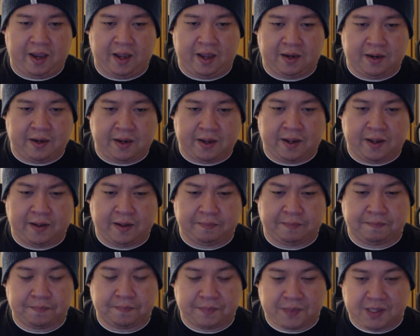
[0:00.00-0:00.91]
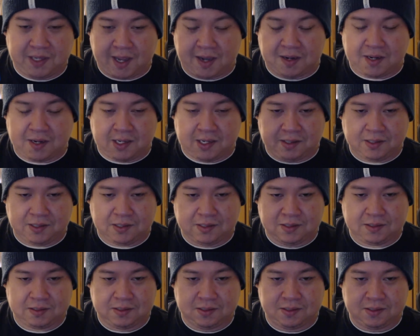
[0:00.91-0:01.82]
and the ending
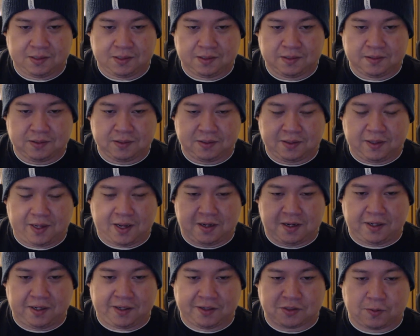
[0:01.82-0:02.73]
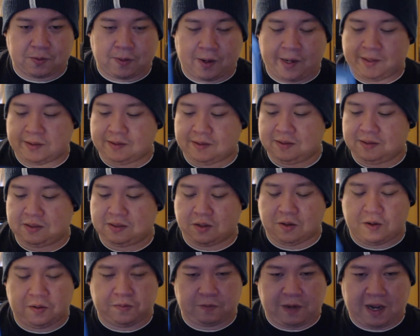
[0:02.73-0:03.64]
is great.
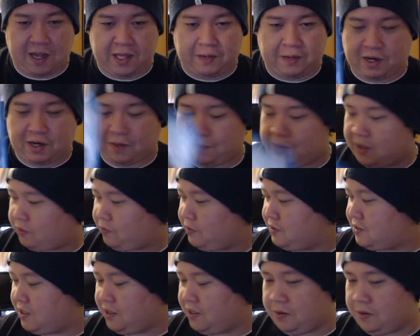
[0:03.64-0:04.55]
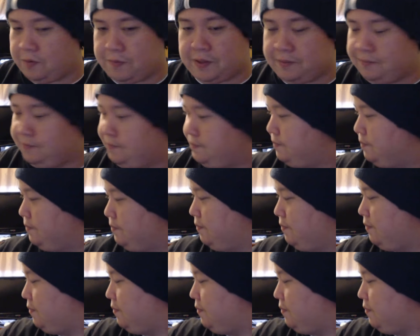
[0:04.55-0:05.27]
So, highly recommend 3:10 to Yuma.